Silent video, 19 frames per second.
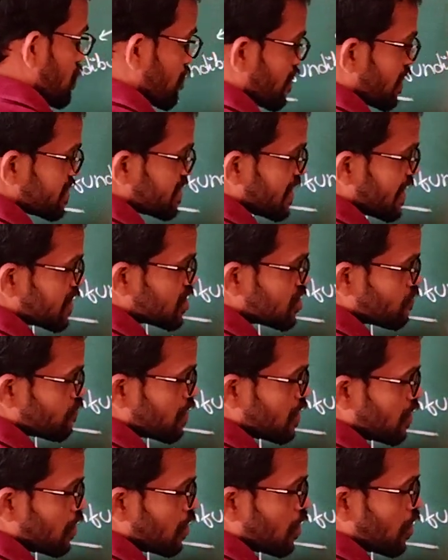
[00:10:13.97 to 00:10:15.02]
What is the next
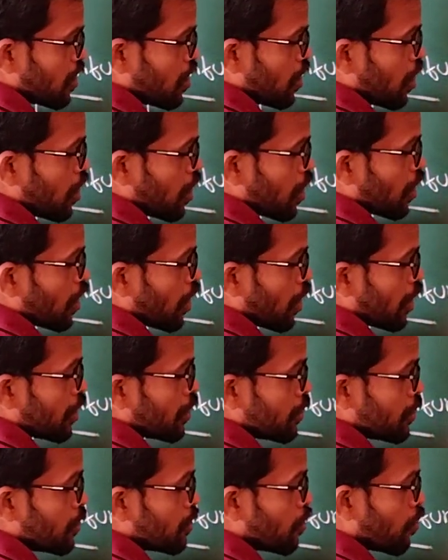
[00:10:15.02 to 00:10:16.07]
one?
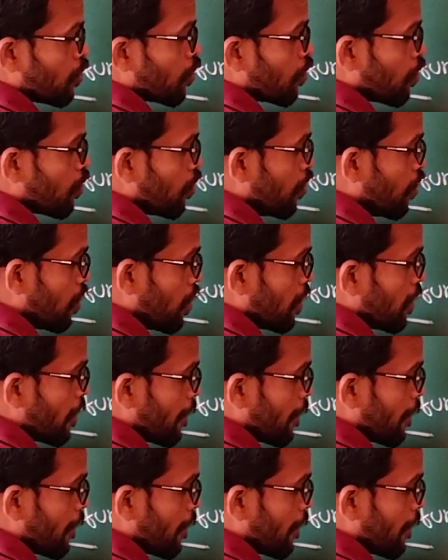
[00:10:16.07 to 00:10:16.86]
Endometrium.